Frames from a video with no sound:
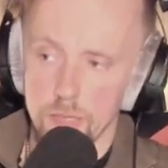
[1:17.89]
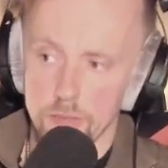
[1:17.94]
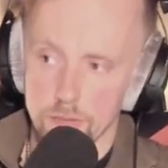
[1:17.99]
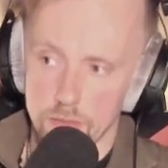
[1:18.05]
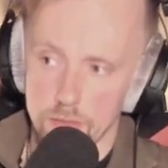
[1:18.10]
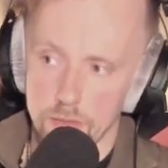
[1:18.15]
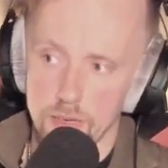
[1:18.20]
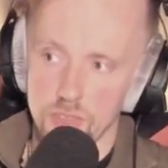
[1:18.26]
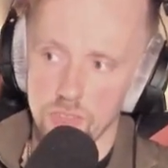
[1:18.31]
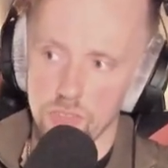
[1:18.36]

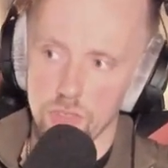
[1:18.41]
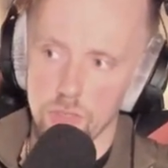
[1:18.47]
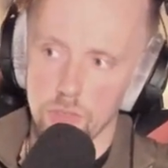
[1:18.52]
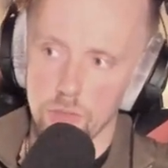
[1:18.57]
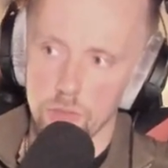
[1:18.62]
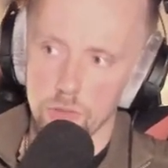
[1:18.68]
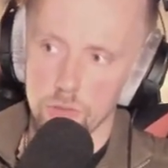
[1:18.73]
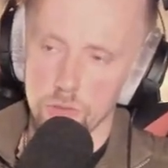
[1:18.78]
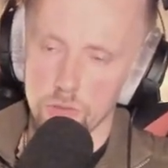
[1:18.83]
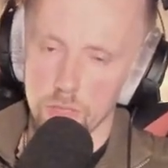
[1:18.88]
that is
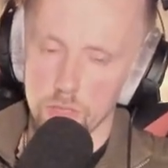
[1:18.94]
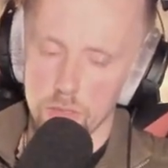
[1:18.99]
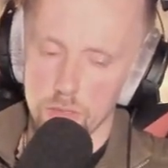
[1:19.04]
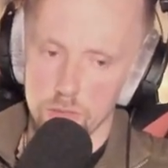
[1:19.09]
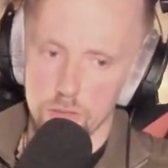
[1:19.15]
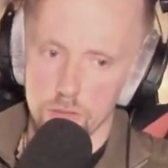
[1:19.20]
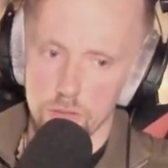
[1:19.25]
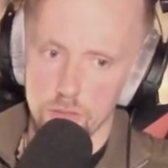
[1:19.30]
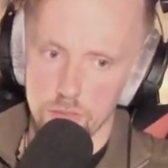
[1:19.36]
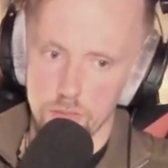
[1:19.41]
on
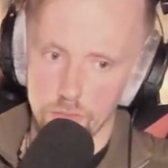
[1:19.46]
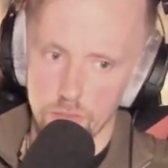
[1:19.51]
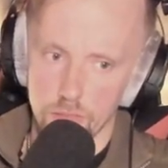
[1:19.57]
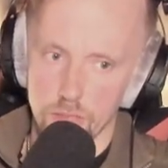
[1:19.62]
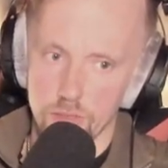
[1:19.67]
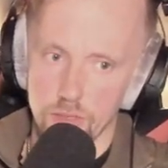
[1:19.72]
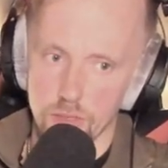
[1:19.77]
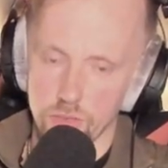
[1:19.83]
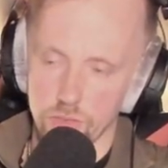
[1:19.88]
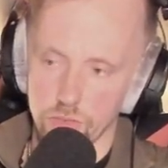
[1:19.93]
Devon
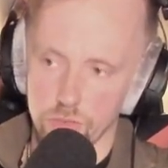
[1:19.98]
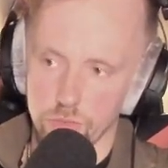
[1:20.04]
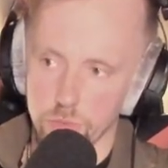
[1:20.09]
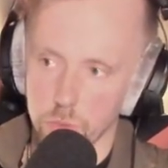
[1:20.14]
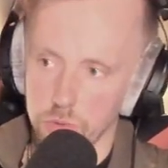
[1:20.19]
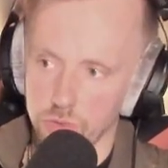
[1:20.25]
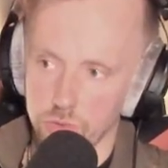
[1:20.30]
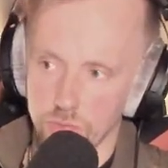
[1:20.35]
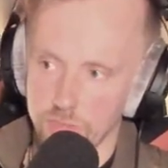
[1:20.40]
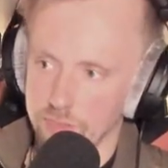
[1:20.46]
Larratt's
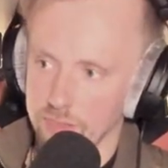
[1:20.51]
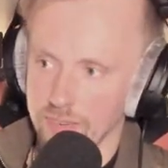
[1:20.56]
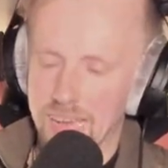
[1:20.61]
voice right there.